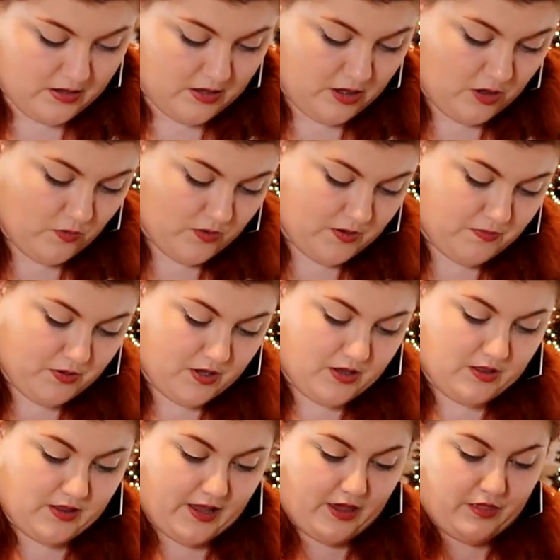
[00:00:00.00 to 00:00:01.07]
you would
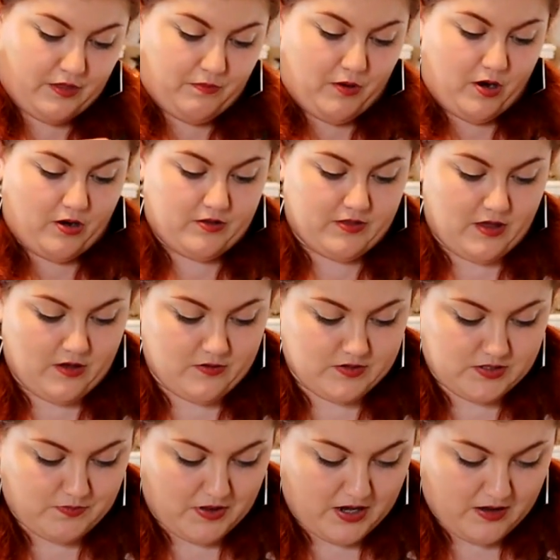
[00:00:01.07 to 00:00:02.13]
put like the part that you
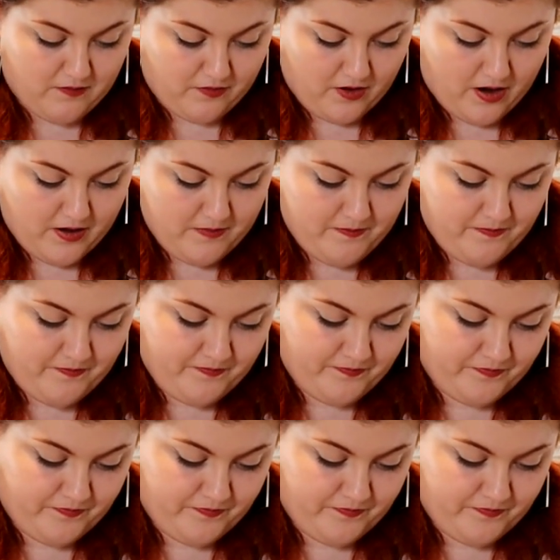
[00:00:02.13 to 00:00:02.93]
spin it from,